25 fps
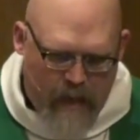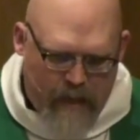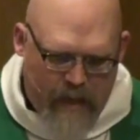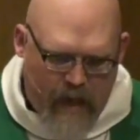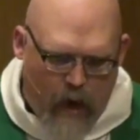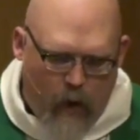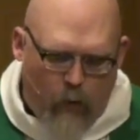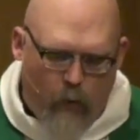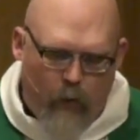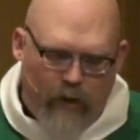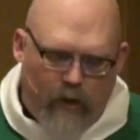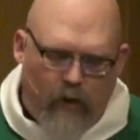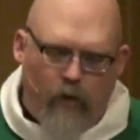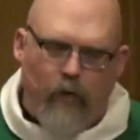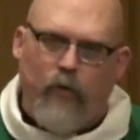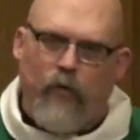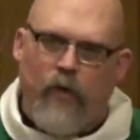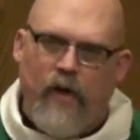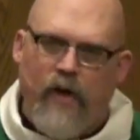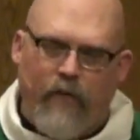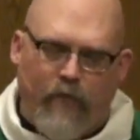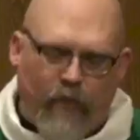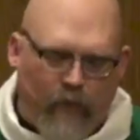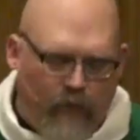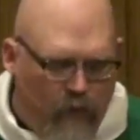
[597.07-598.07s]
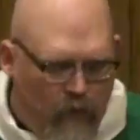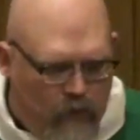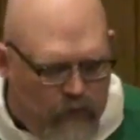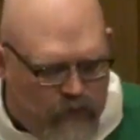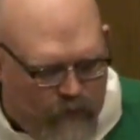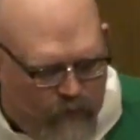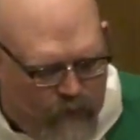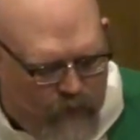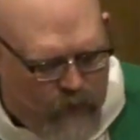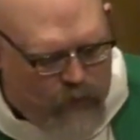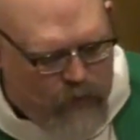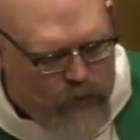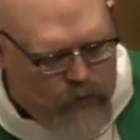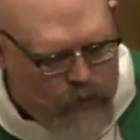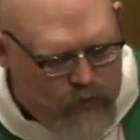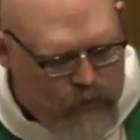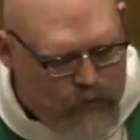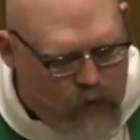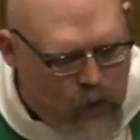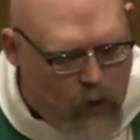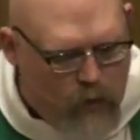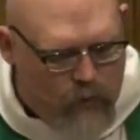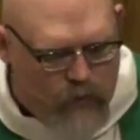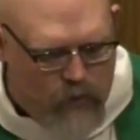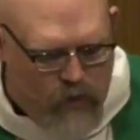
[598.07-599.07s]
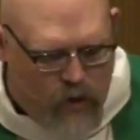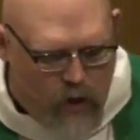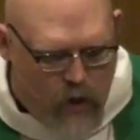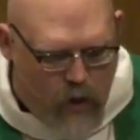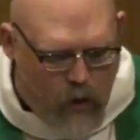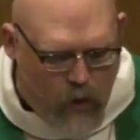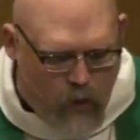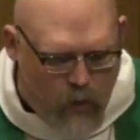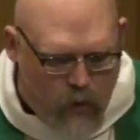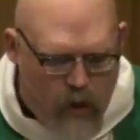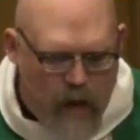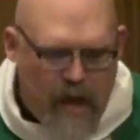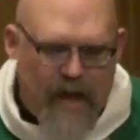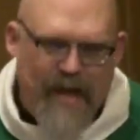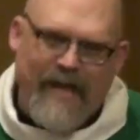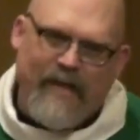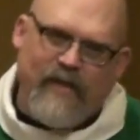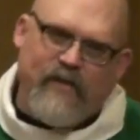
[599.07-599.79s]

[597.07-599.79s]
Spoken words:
Now, Willow Creek, for those of you who don't know,